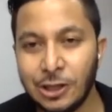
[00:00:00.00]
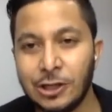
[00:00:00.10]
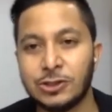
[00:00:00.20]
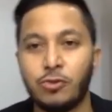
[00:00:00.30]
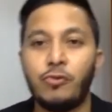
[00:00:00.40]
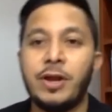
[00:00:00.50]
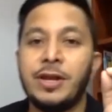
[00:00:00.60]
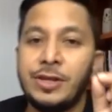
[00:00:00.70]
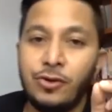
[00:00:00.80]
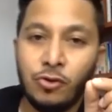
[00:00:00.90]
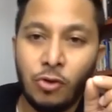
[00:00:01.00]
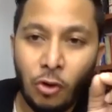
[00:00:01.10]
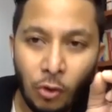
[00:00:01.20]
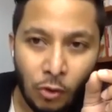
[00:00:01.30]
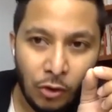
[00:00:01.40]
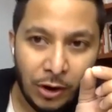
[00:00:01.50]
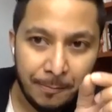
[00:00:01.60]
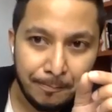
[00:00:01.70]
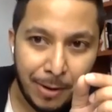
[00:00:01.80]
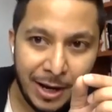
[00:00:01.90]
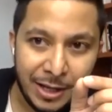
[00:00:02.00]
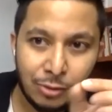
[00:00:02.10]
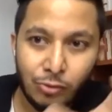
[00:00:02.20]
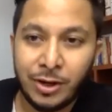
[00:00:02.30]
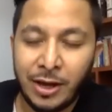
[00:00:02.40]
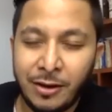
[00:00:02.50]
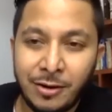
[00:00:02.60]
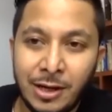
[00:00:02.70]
So when you buy into an area,